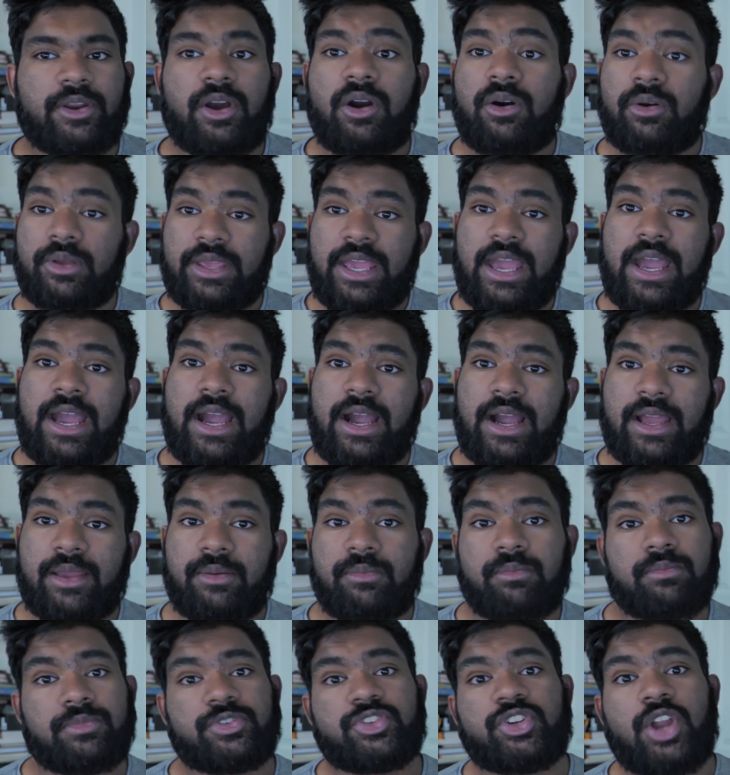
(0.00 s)
oh yeah,
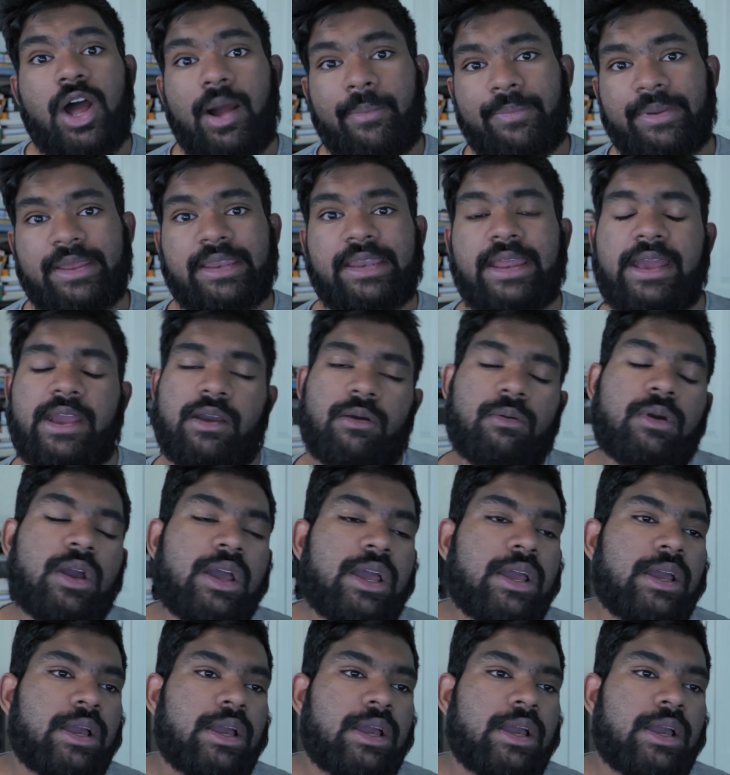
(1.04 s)
I'm stopping now.